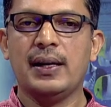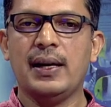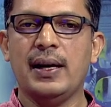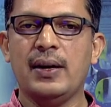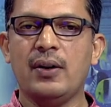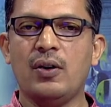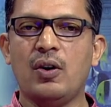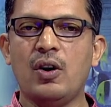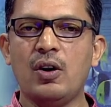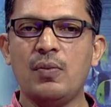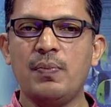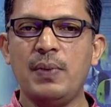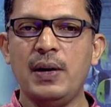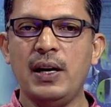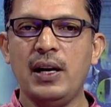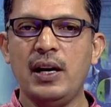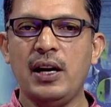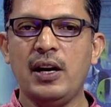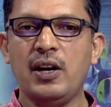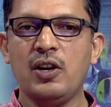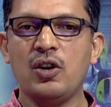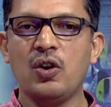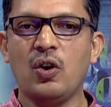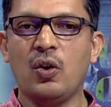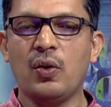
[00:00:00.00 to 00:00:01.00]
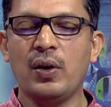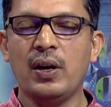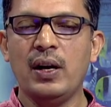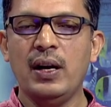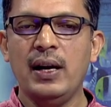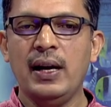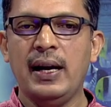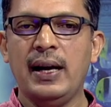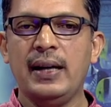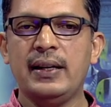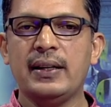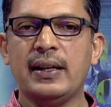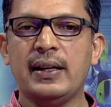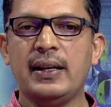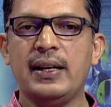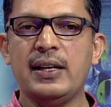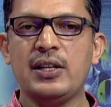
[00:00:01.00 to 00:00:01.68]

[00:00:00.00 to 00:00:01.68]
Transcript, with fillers: cannot be ignored in the